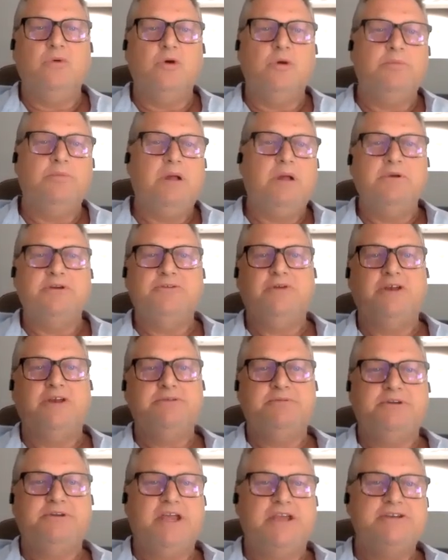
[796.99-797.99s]
or public
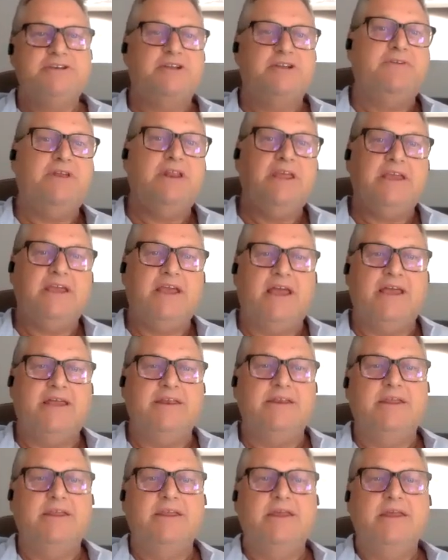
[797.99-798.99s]
transportation of any
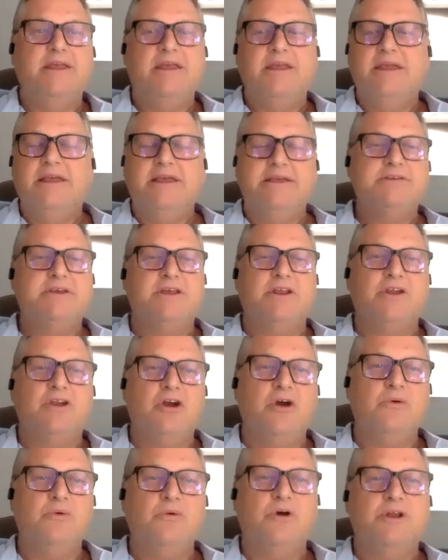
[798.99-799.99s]
kind is going
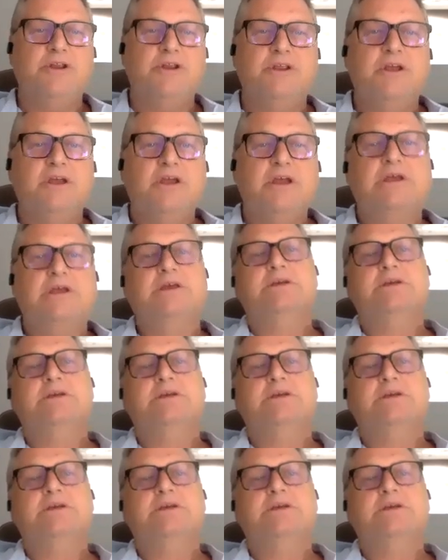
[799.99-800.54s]
to go on.